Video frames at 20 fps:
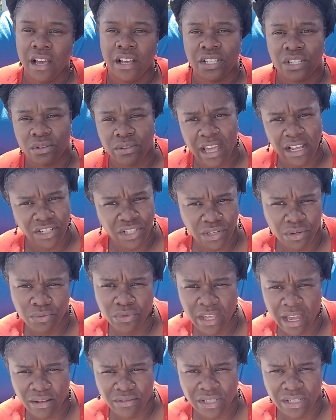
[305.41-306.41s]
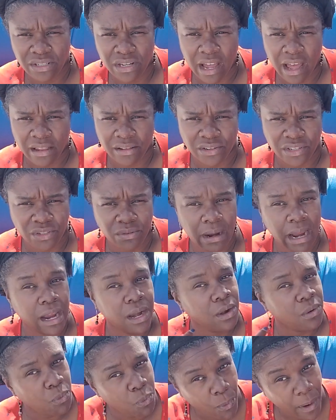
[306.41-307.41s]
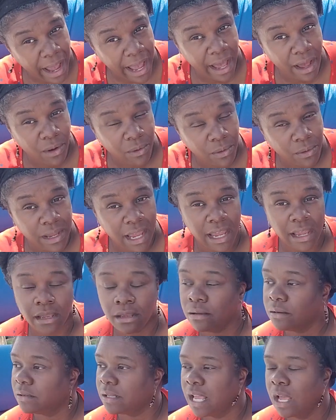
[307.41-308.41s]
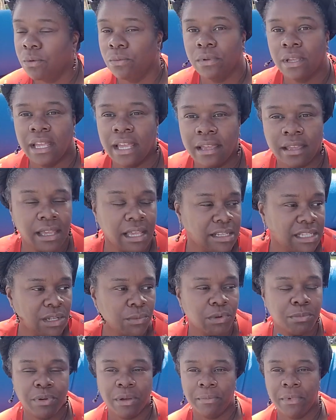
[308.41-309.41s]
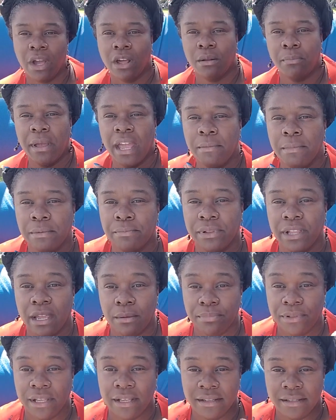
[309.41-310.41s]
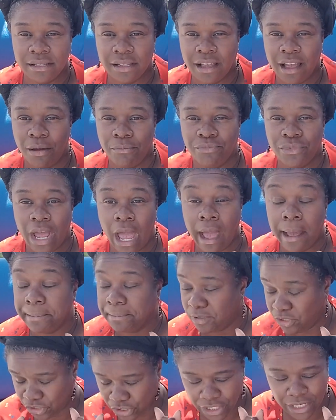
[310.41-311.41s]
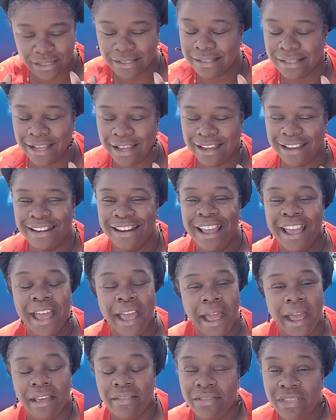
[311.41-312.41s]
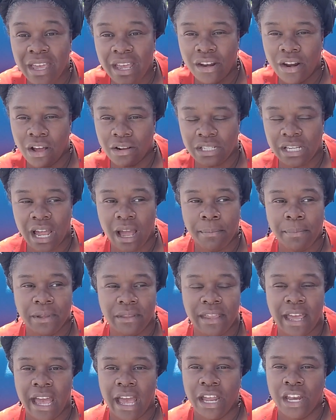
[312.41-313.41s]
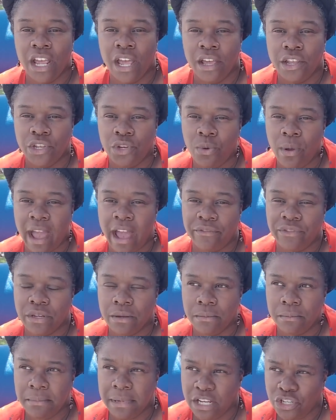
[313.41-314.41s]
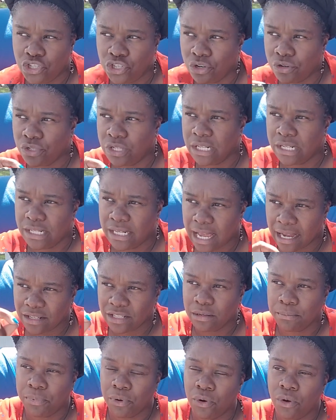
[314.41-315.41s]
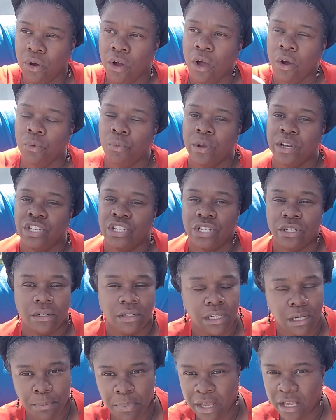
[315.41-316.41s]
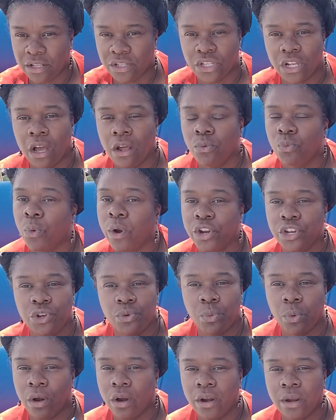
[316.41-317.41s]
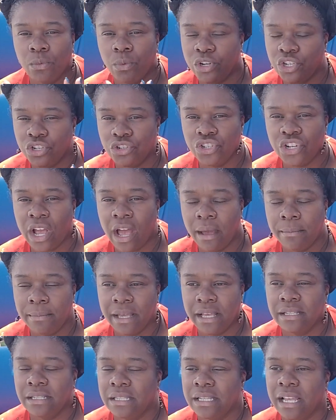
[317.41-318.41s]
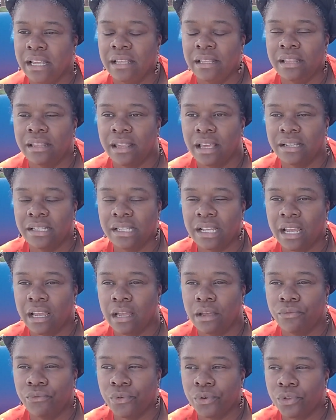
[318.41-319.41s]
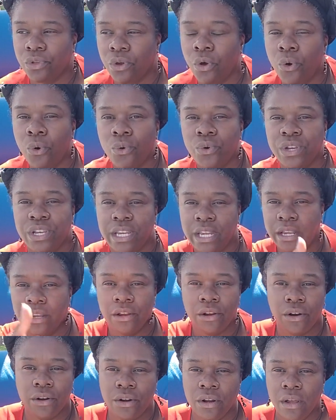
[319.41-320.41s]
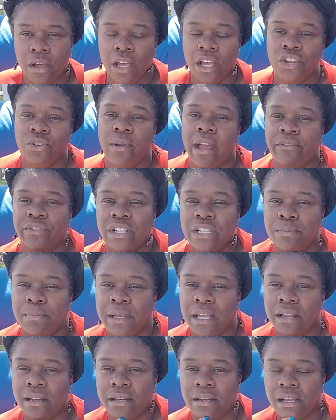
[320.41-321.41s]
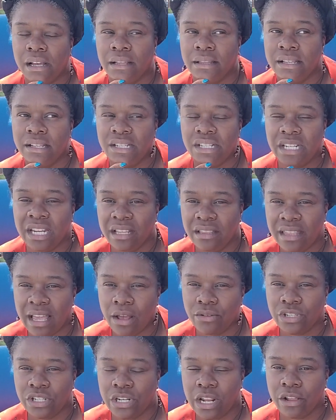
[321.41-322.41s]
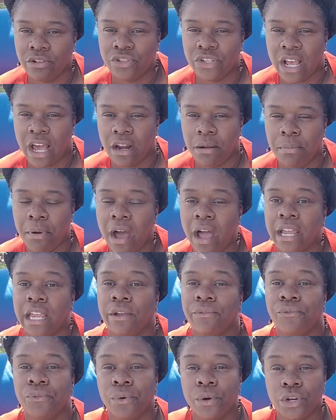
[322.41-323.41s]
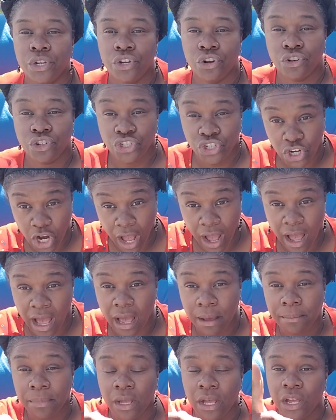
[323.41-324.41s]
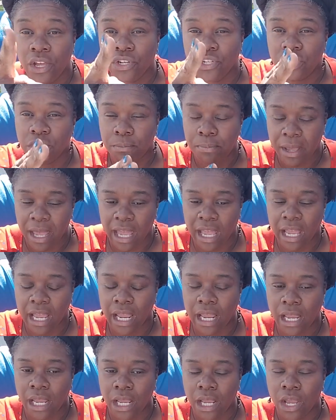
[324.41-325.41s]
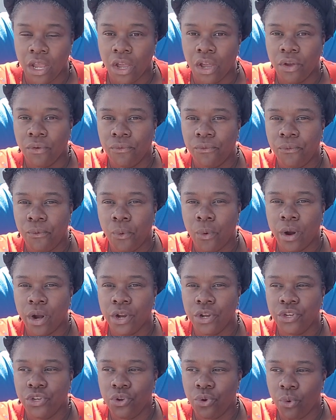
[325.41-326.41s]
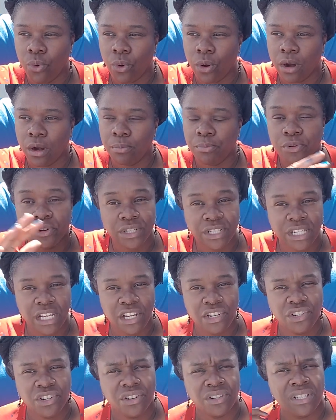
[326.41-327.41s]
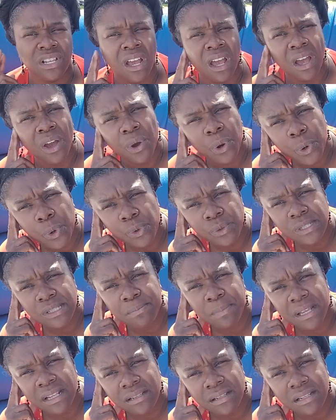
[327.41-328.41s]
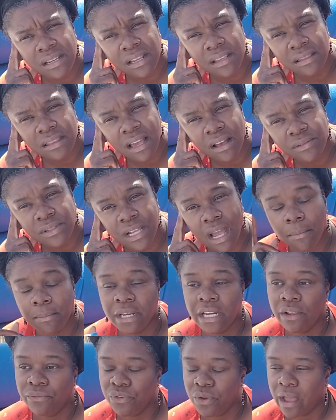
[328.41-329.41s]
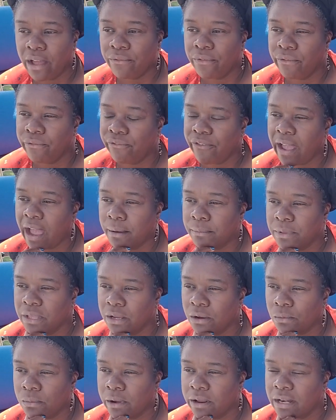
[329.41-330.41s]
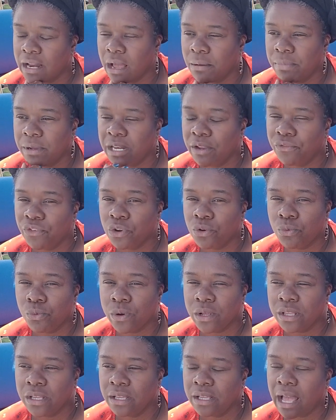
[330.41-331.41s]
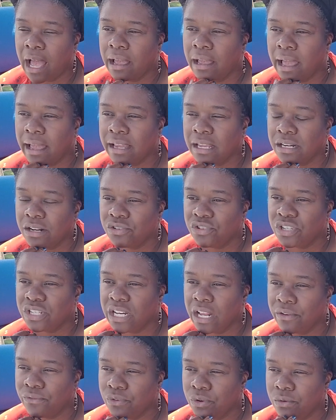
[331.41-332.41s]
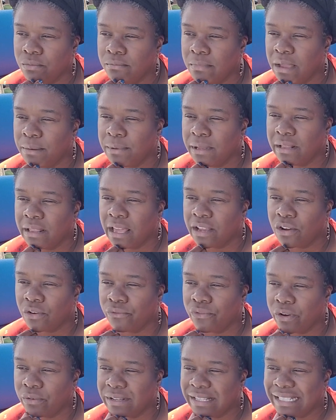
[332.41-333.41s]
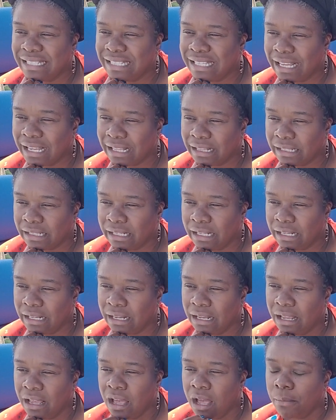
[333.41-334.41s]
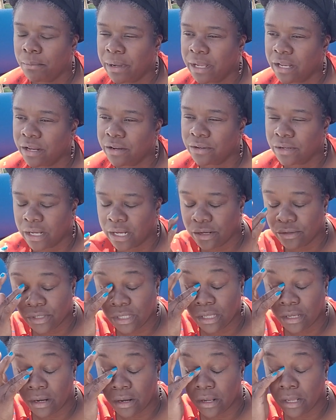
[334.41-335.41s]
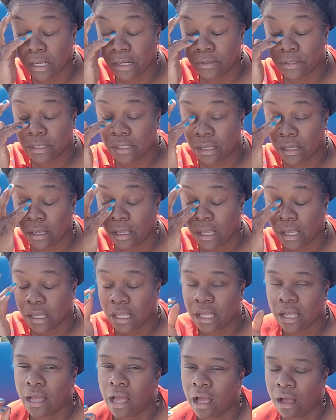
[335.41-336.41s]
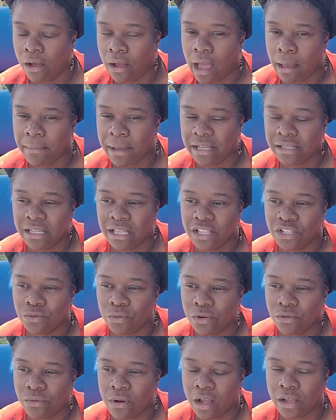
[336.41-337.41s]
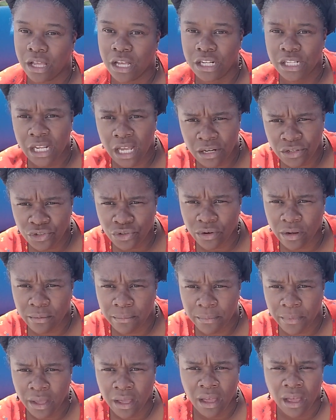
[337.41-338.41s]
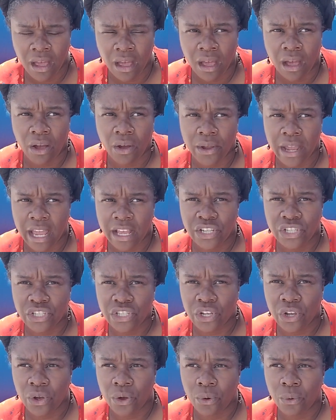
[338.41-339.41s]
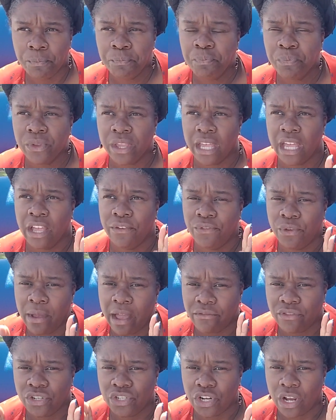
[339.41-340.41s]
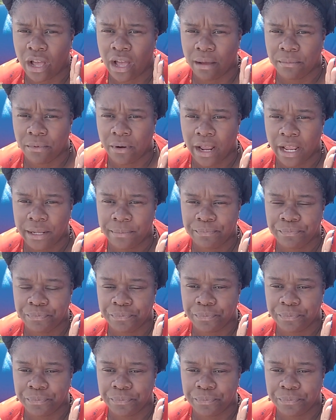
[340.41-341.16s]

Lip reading: So that's $2,000, right? Wow. Okay. Can someone put me on a payment plan, please? I'm just saying. Then on top of that, you have to meet your deductible, which depends on where you work, what your job is. They say for the whole year you have to spend at least $10,000 out of pocket for your job to pay for your procedures. Who spends 10,000? I mean, if you have a family or whatnot, but if you're really, I can understand if you maybe like are very sickly. But here's the I might say this word wrong, conundrum. Okay, so if you have a job, right?